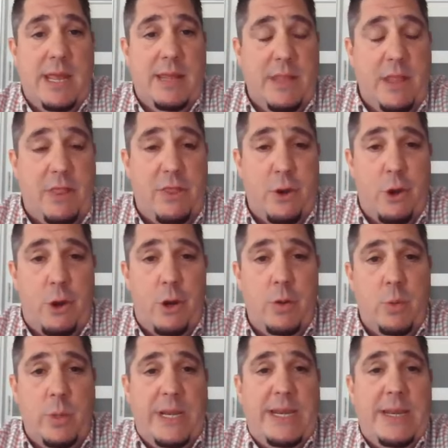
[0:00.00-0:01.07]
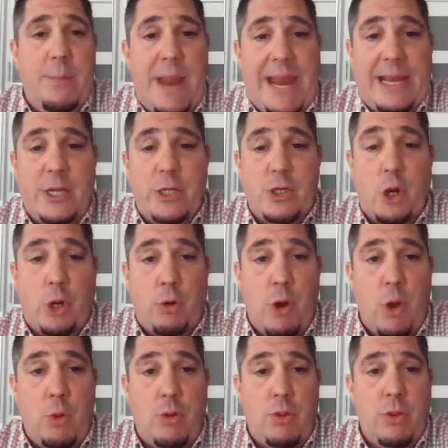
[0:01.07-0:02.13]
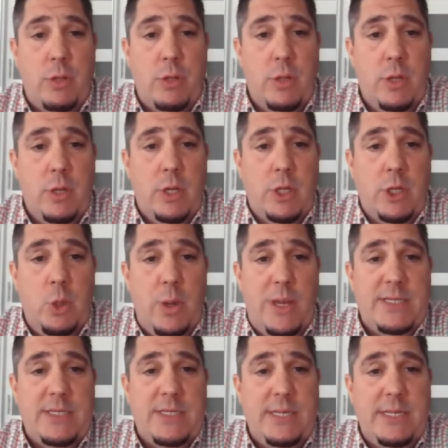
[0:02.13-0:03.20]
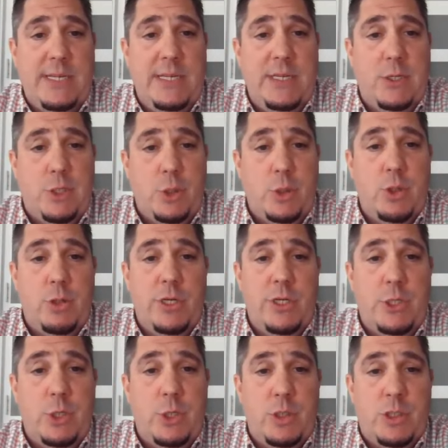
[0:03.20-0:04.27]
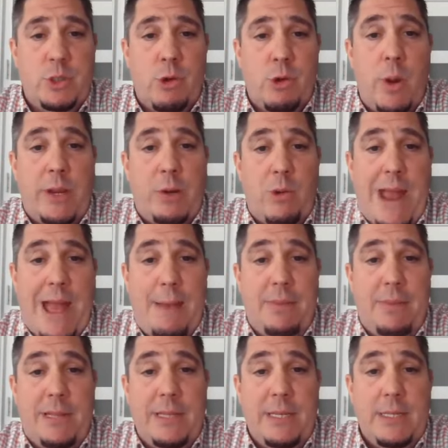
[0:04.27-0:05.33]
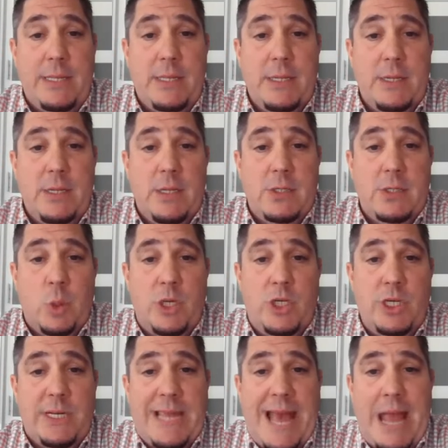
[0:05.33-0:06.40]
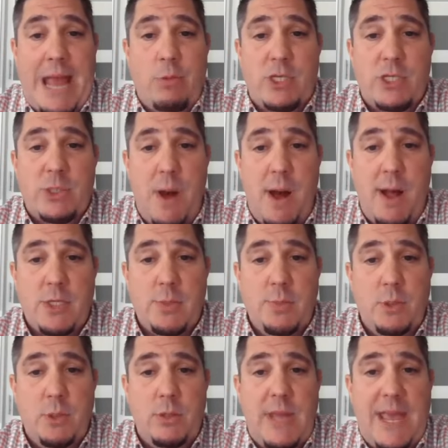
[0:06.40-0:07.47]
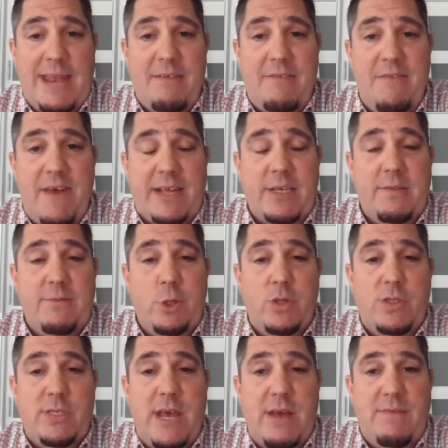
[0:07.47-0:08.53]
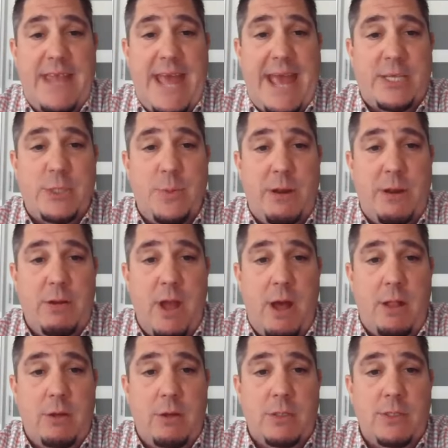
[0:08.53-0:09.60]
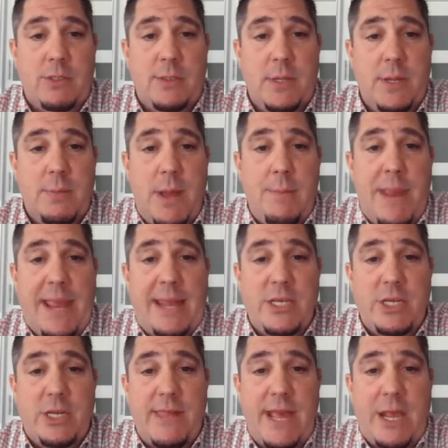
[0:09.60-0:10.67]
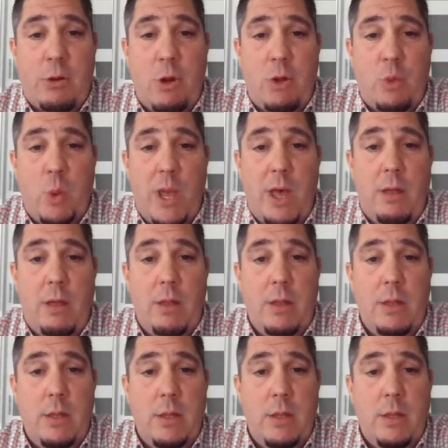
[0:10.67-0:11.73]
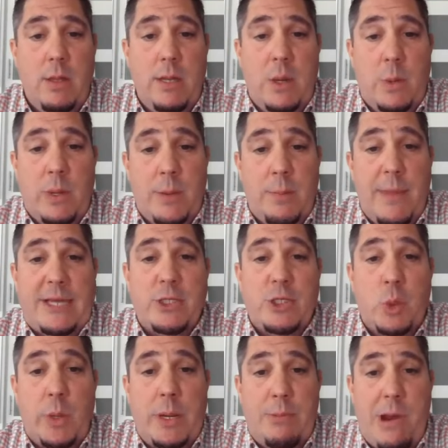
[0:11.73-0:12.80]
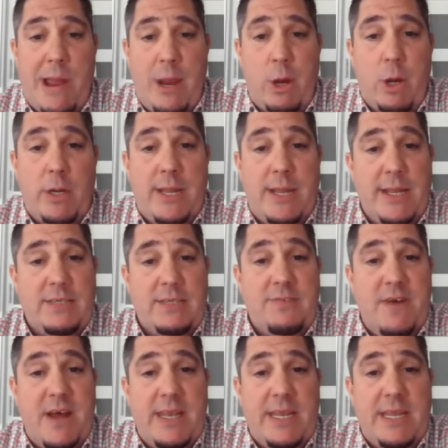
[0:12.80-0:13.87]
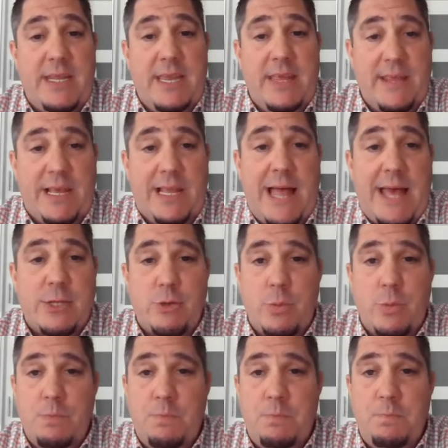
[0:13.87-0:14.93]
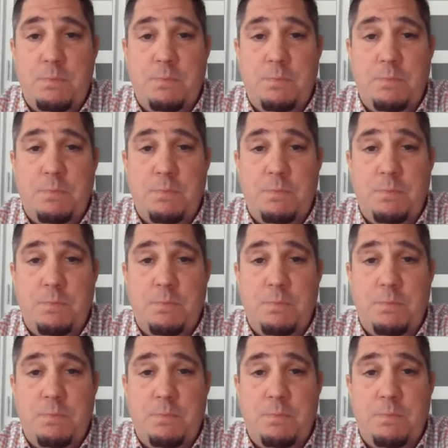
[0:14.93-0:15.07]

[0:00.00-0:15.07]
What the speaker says: And then third, we need to manage our growth. USD 232 is growing rapidly, so we should guide responsible and effective use of taxpayer dollars by managing that growth well. We need to make sure we prioritize funding in the classroom.